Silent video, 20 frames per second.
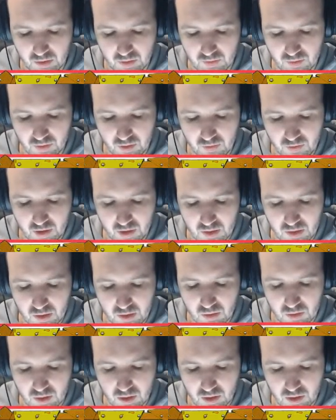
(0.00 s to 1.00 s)
I've had
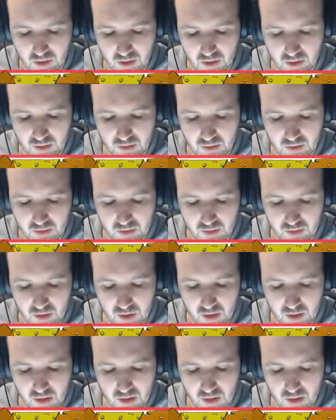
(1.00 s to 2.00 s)
coil on,
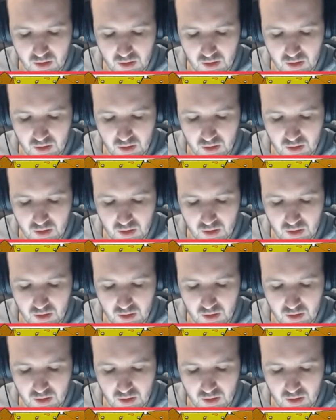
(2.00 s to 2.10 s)
and